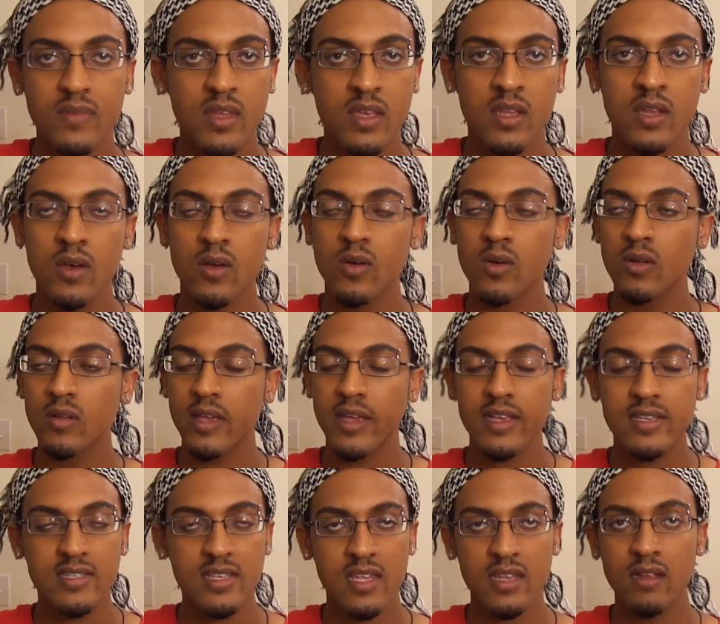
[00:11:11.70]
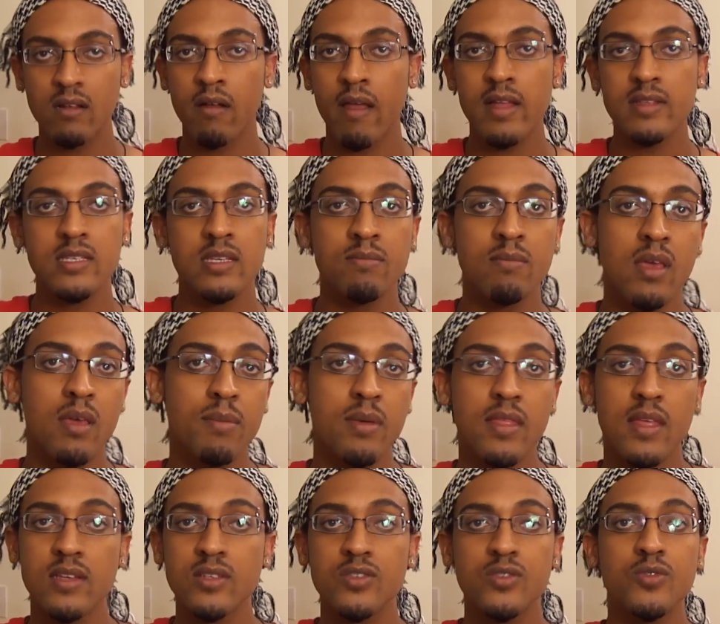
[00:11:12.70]
You know, like I said, granted, maybe
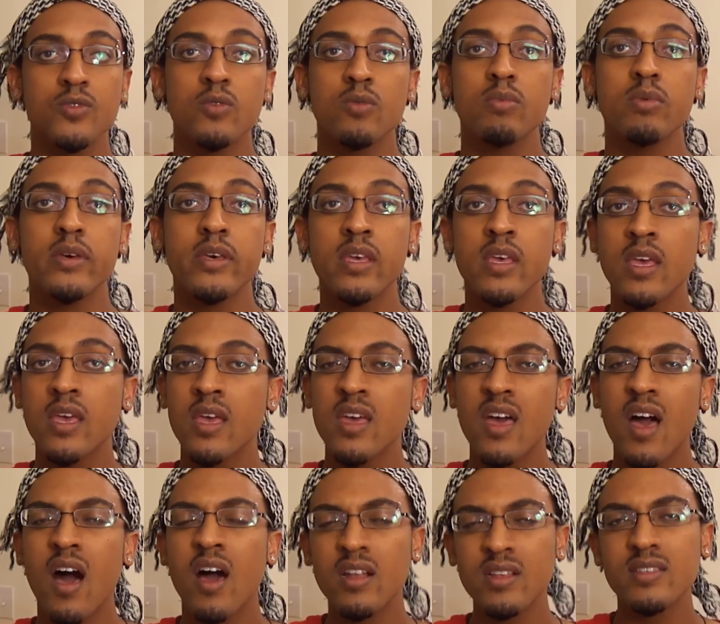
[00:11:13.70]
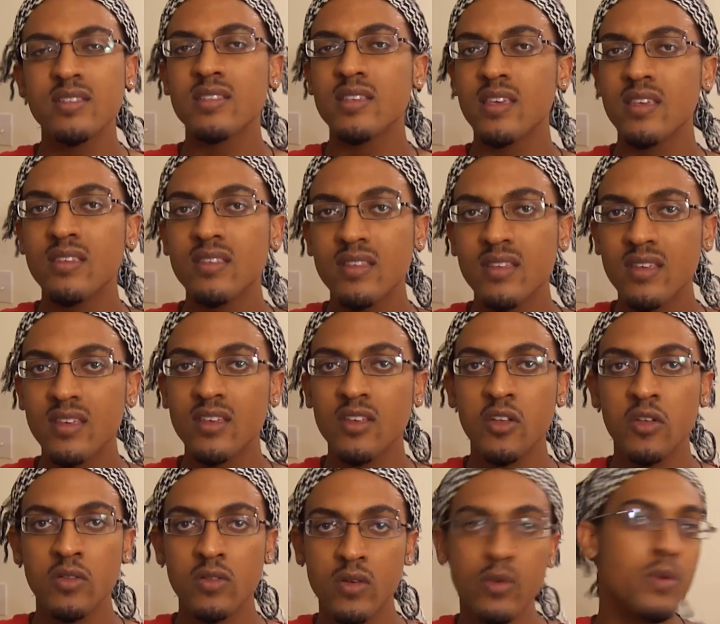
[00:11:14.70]
that's true, but honestly, you
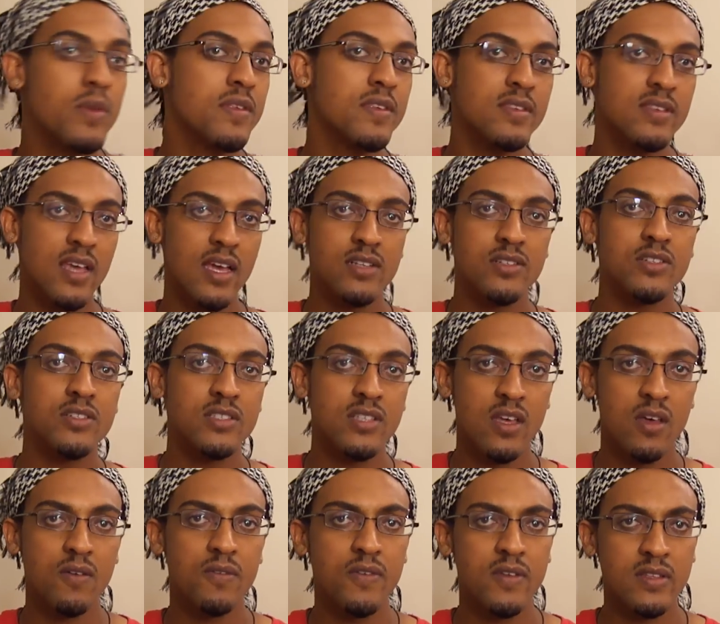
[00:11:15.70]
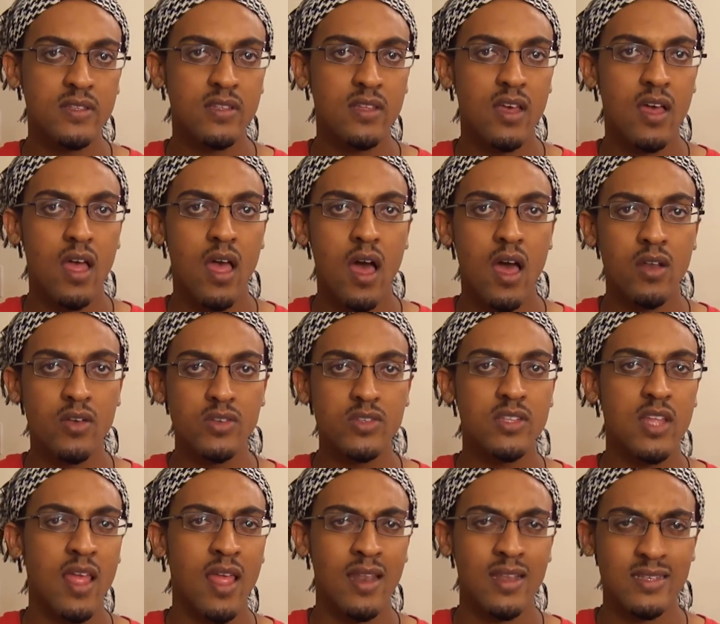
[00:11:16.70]
know, look inside yourself and
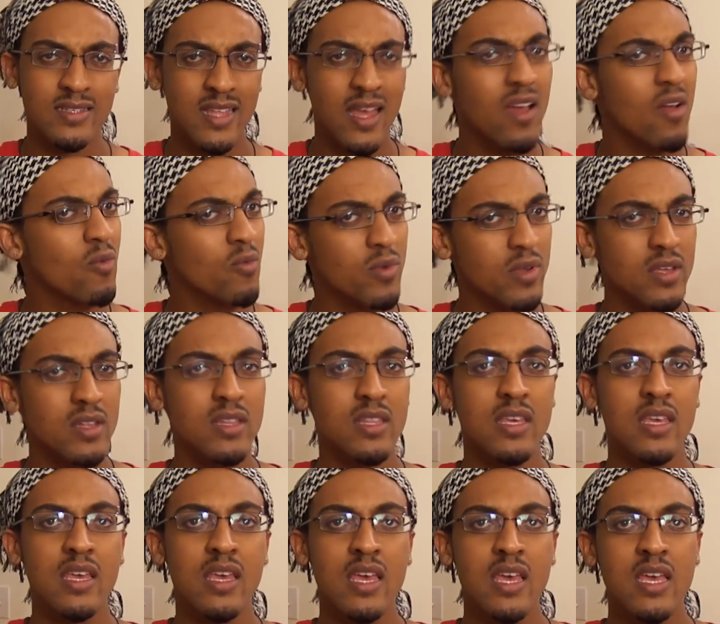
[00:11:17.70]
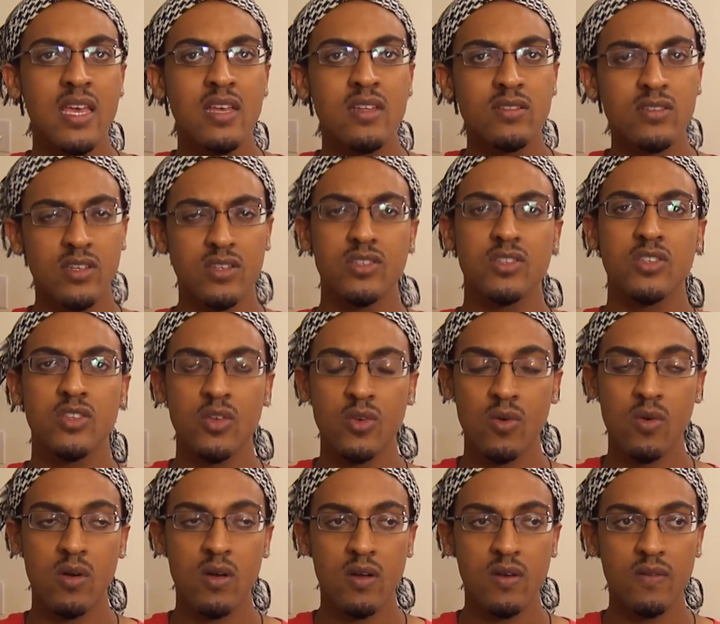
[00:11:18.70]
understand, is that really just
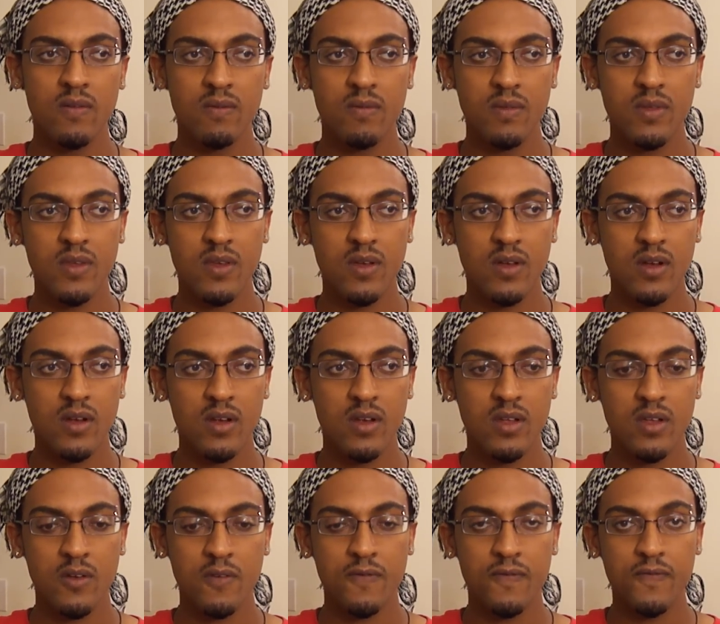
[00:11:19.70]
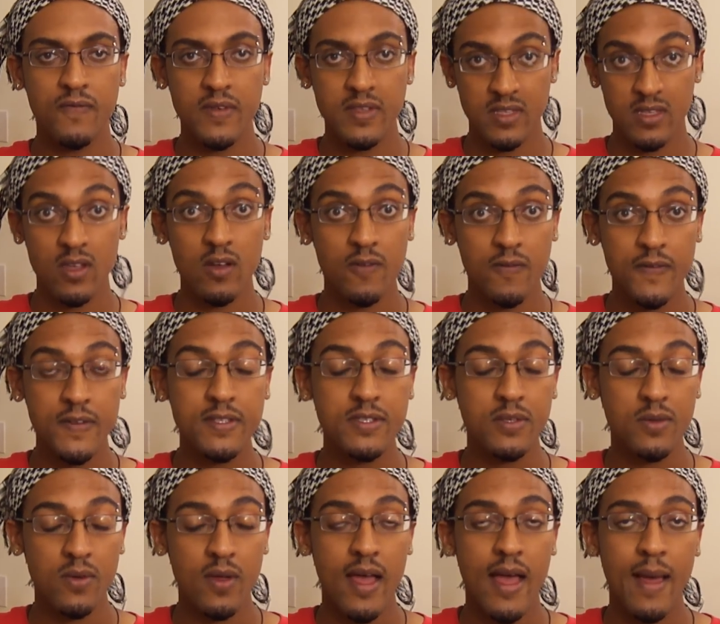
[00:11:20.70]
your
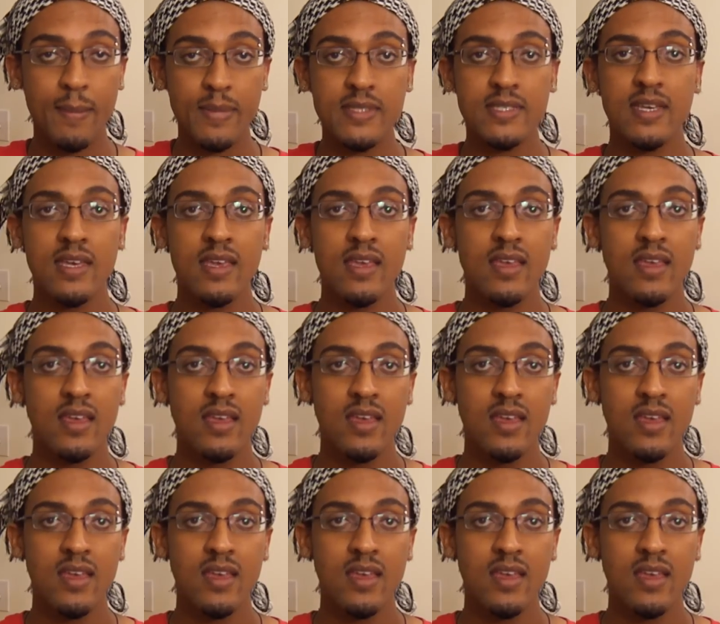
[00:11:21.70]
physical appetite,